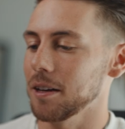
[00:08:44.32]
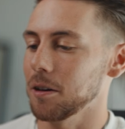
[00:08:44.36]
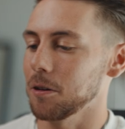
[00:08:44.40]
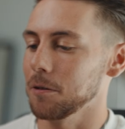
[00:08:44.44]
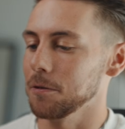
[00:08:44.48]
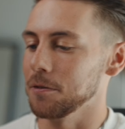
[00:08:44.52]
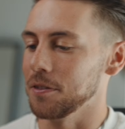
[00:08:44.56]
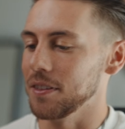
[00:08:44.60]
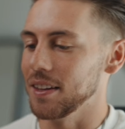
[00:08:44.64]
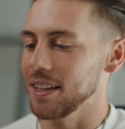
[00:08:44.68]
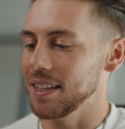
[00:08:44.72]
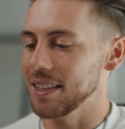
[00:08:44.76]
I
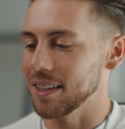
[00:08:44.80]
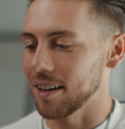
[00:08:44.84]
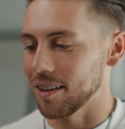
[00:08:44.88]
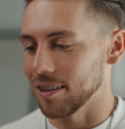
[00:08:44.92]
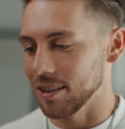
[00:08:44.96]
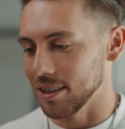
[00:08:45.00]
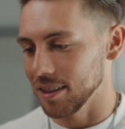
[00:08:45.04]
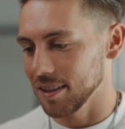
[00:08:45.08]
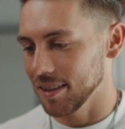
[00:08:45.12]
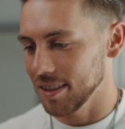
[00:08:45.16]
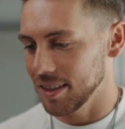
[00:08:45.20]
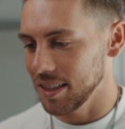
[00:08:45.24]
often need
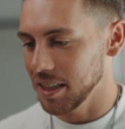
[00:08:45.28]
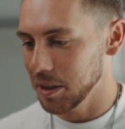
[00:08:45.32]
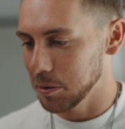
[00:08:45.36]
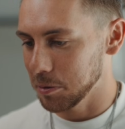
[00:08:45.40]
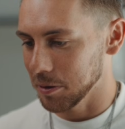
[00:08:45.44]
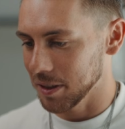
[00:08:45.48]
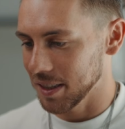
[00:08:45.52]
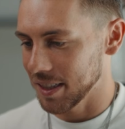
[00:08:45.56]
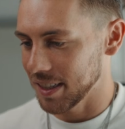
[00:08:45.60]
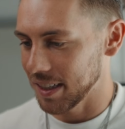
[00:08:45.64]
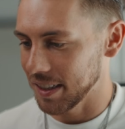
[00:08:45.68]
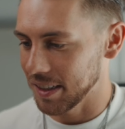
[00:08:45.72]
are the
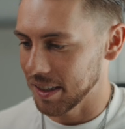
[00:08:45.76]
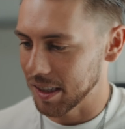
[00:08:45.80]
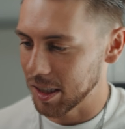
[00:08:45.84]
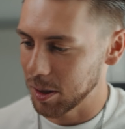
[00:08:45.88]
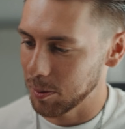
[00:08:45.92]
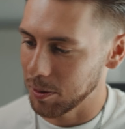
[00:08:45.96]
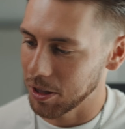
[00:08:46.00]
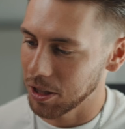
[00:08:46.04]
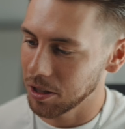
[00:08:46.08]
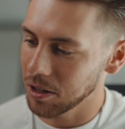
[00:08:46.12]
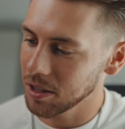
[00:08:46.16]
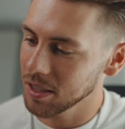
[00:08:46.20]
sequence settings,
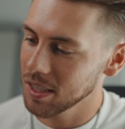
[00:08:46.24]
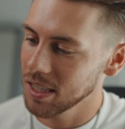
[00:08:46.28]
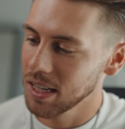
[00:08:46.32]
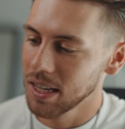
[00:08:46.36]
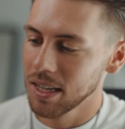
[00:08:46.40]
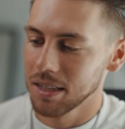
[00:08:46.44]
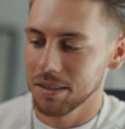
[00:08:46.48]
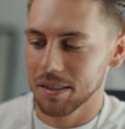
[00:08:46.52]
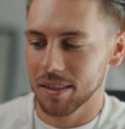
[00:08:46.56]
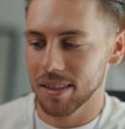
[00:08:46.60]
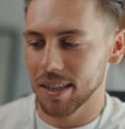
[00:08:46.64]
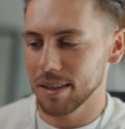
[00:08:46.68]
because
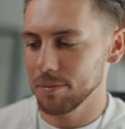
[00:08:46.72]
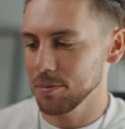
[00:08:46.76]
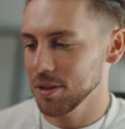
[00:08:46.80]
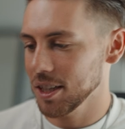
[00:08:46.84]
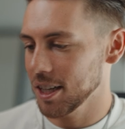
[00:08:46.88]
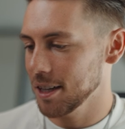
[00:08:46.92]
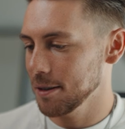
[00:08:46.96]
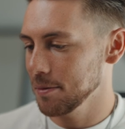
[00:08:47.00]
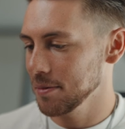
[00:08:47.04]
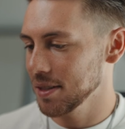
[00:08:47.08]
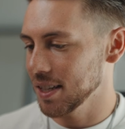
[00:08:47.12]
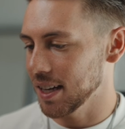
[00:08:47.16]

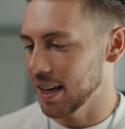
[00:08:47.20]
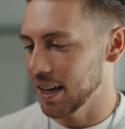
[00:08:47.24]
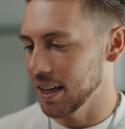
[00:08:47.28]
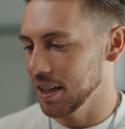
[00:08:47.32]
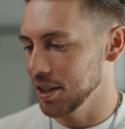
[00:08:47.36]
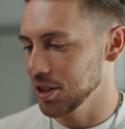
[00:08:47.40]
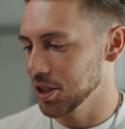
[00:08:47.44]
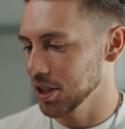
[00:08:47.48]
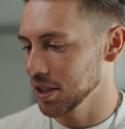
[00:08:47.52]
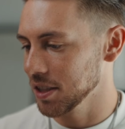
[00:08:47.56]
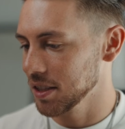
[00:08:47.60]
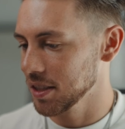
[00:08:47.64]
sometimes I
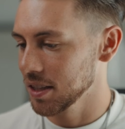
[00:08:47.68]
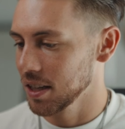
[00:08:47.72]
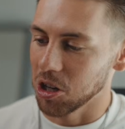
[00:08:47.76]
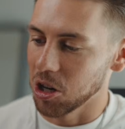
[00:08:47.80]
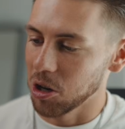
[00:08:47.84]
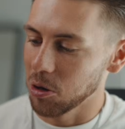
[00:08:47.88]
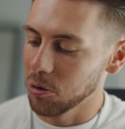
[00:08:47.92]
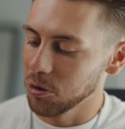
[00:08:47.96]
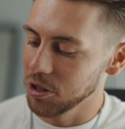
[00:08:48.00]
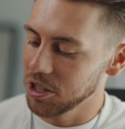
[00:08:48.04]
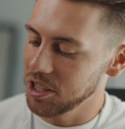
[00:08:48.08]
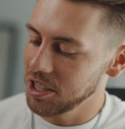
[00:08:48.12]
just
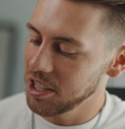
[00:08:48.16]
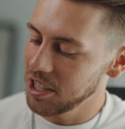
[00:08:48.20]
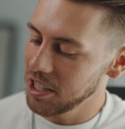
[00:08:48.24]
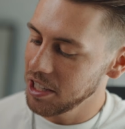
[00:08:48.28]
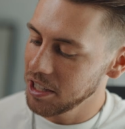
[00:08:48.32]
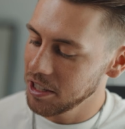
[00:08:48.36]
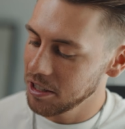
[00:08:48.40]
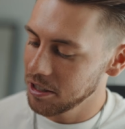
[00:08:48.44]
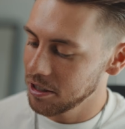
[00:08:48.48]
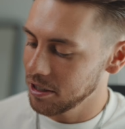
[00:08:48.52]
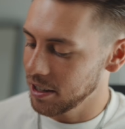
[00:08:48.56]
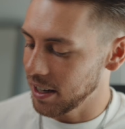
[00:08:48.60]
go
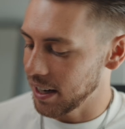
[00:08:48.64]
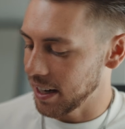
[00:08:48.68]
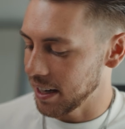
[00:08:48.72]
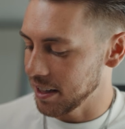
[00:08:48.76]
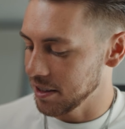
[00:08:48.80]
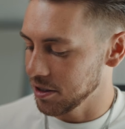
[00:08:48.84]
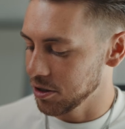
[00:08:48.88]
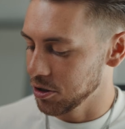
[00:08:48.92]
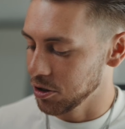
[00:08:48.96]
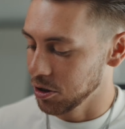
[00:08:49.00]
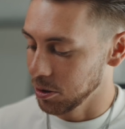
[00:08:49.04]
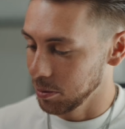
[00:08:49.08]
here
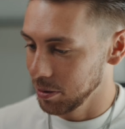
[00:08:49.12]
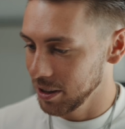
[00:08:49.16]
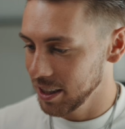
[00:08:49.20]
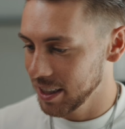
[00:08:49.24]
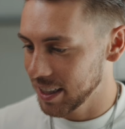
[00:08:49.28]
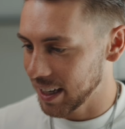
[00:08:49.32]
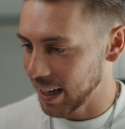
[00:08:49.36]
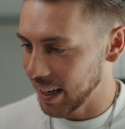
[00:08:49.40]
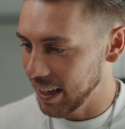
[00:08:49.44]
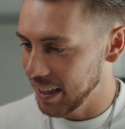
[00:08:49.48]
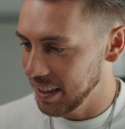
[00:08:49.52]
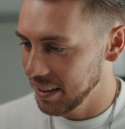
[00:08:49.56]
and
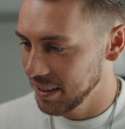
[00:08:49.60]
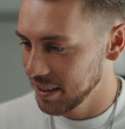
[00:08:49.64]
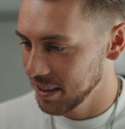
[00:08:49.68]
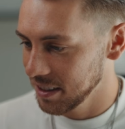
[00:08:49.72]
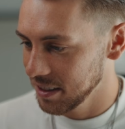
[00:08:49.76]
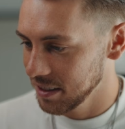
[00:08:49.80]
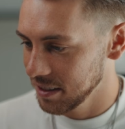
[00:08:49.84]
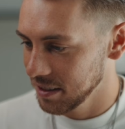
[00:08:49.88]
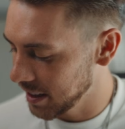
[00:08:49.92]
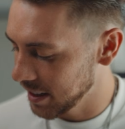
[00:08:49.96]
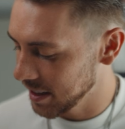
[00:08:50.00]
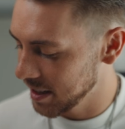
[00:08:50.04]
duplicate
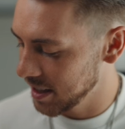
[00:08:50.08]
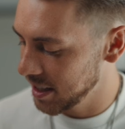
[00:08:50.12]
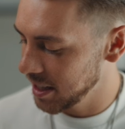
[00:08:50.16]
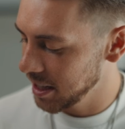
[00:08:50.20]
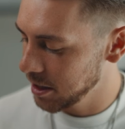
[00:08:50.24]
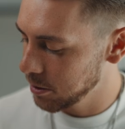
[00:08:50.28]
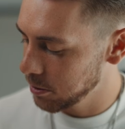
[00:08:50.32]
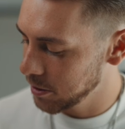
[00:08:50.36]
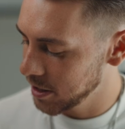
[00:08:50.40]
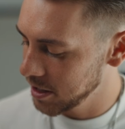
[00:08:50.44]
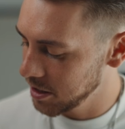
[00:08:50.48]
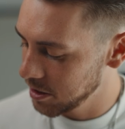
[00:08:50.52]
a
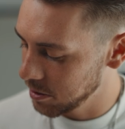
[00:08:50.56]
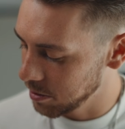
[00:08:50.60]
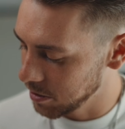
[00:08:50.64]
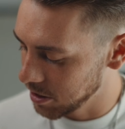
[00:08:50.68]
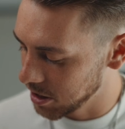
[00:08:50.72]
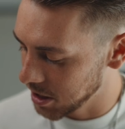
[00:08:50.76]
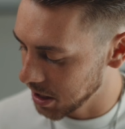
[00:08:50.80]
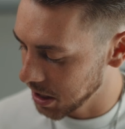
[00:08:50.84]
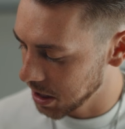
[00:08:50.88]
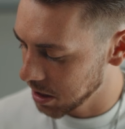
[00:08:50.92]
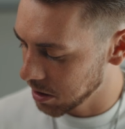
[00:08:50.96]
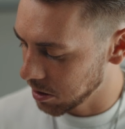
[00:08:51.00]
sequence,
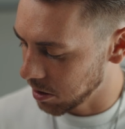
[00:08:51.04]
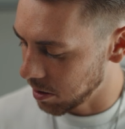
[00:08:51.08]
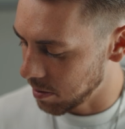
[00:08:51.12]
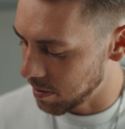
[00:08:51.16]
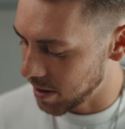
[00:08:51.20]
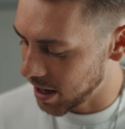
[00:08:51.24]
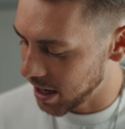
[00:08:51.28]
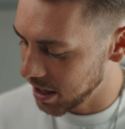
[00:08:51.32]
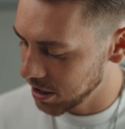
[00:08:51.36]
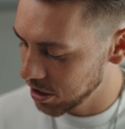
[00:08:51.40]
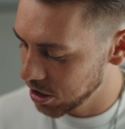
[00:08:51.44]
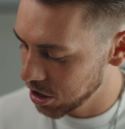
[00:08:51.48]
which is
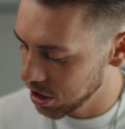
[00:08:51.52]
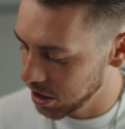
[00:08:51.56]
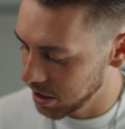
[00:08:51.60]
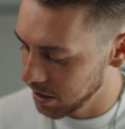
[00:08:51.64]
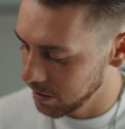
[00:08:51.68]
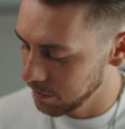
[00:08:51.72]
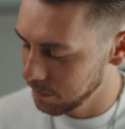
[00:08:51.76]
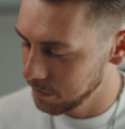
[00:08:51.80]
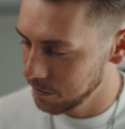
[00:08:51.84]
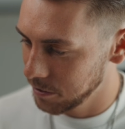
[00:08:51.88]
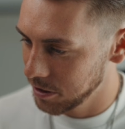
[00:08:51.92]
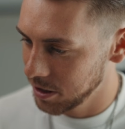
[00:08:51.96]
Command
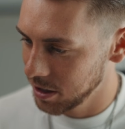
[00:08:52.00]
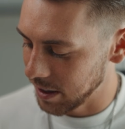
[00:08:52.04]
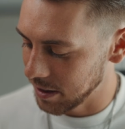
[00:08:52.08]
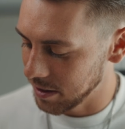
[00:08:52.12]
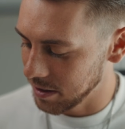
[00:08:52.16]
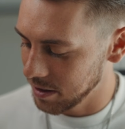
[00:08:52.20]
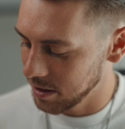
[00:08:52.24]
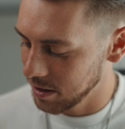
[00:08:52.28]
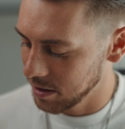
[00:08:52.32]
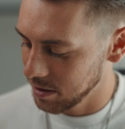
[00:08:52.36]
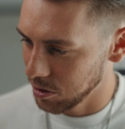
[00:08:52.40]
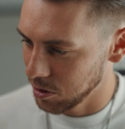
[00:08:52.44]
Shift
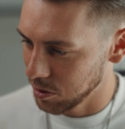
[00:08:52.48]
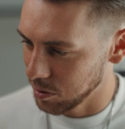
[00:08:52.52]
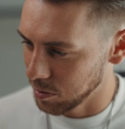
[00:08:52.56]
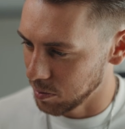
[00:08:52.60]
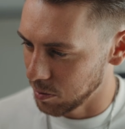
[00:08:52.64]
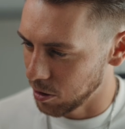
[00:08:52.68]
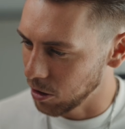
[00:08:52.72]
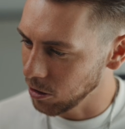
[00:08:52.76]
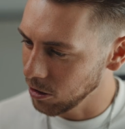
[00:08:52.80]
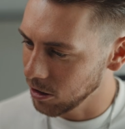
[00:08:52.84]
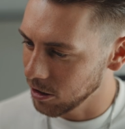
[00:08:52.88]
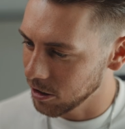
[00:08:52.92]
and
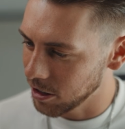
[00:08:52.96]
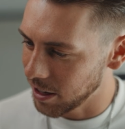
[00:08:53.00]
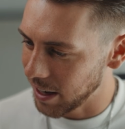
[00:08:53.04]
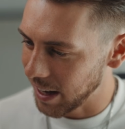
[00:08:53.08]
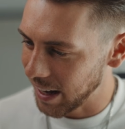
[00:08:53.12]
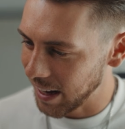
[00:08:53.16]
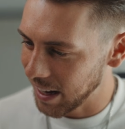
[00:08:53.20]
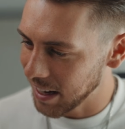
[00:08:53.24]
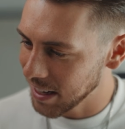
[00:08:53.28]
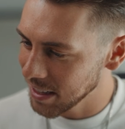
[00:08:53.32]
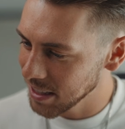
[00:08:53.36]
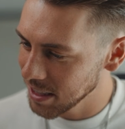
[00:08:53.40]
smaller
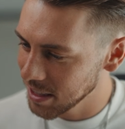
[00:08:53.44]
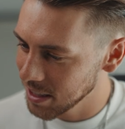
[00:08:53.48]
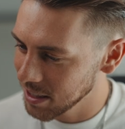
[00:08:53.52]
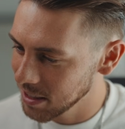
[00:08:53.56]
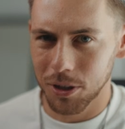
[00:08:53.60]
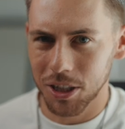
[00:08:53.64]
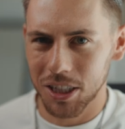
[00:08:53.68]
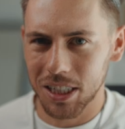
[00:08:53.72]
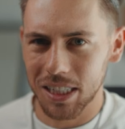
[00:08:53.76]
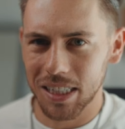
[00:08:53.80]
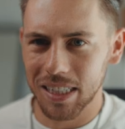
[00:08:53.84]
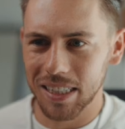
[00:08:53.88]
s,
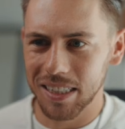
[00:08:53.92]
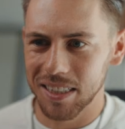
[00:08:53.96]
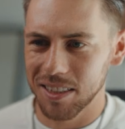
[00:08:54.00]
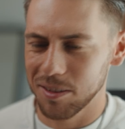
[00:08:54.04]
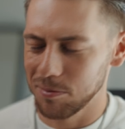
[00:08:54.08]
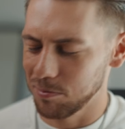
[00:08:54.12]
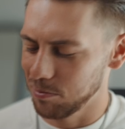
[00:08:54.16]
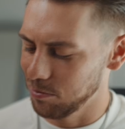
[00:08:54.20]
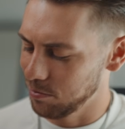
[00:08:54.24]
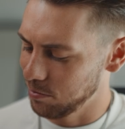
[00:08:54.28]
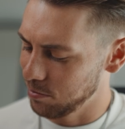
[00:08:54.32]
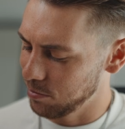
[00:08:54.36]
which
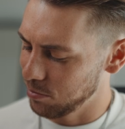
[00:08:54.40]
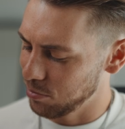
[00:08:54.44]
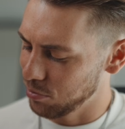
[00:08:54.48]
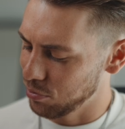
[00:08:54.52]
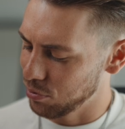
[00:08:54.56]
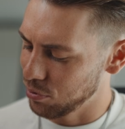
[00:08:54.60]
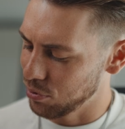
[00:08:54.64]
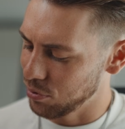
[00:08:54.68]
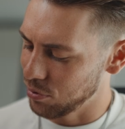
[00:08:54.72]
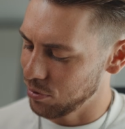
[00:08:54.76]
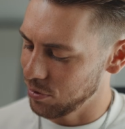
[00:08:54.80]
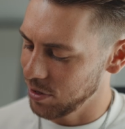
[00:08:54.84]
is
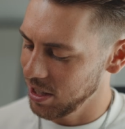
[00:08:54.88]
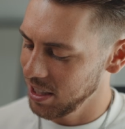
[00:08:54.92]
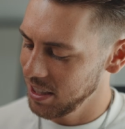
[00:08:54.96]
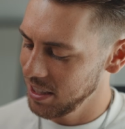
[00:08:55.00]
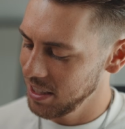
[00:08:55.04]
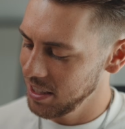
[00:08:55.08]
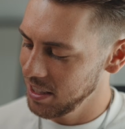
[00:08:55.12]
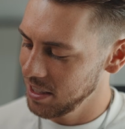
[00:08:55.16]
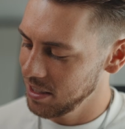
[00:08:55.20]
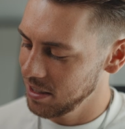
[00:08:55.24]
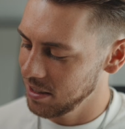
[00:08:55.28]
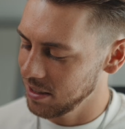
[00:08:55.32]

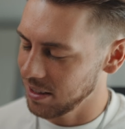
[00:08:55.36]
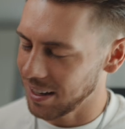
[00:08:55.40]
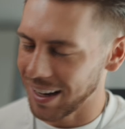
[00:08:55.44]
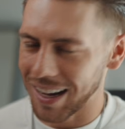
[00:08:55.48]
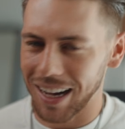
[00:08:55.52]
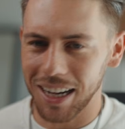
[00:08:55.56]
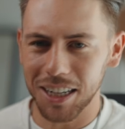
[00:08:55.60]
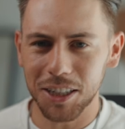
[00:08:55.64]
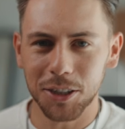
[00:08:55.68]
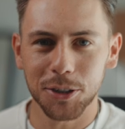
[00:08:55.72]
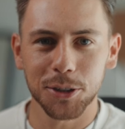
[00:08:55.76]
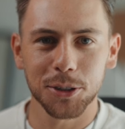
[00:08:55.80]
pretty...
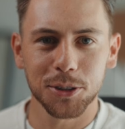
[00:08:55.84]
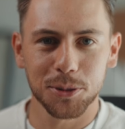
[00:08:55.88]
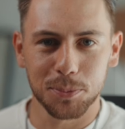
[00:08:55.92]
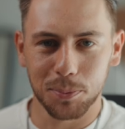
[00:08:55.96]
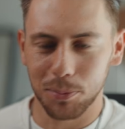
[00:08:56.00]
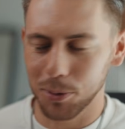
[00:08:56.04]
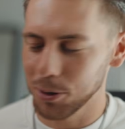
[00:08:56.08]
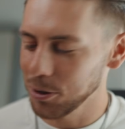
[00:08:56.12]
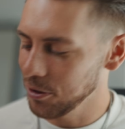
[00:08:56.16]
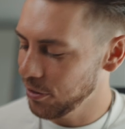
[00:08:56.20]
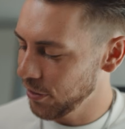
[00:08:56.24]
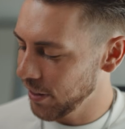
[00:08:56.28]
I
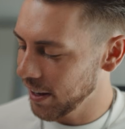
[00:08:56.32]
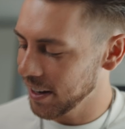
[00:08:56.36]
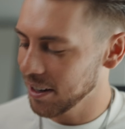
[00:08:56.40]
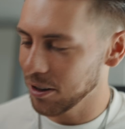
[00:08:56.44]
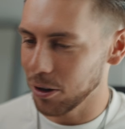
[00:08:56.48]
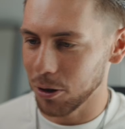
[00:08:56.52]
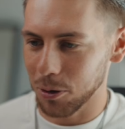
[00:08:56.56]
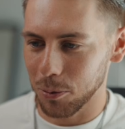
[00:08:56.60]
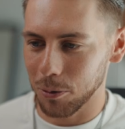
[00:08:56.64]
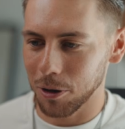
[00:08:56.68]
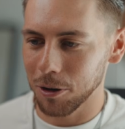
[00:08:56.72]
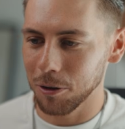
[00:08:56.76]
could put
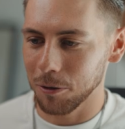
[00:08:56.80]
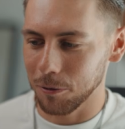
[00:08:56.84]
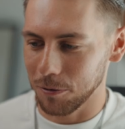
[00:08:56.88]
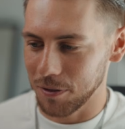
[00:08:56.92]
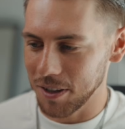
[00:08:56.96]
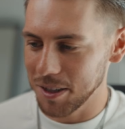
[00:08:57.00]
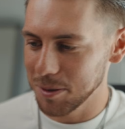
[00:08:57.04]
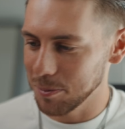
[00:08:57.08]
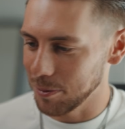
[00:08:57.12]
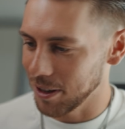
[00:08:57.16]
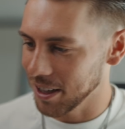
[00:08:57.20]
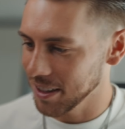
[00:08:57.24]
that on one of
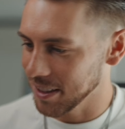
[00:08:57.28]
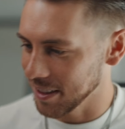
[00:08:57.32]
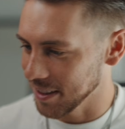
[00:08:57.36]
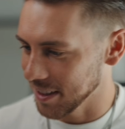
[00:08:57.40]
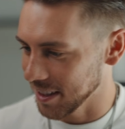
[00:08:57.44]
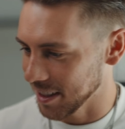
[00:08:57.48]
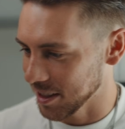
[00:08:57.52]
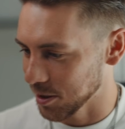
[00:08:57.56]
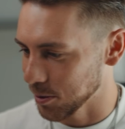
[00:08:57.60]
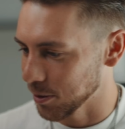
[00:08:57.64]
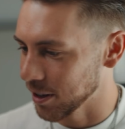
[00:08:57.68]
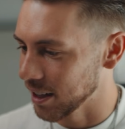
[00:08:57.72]
these
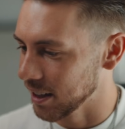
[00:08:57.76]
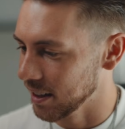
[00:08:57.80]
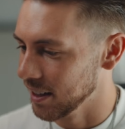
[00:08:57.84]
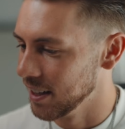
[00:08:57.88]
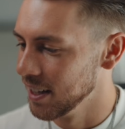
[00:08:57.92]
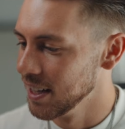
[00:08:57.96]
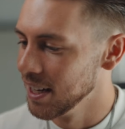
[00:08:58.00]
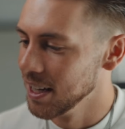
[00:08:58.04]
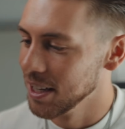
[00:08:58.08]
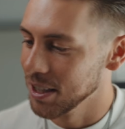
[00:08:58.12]
buttons as well.